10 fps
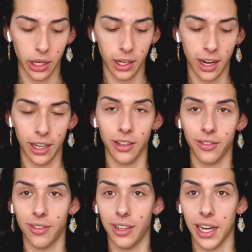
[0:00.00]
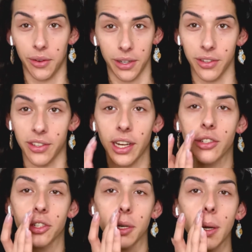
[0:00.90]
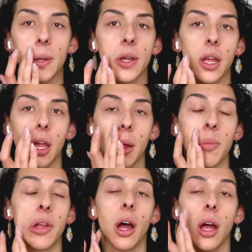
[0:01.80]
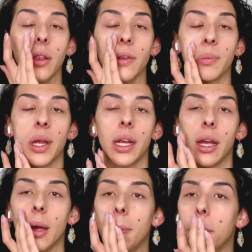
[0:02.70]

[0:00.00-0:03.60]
kind of get rid of the texture. But under makeup,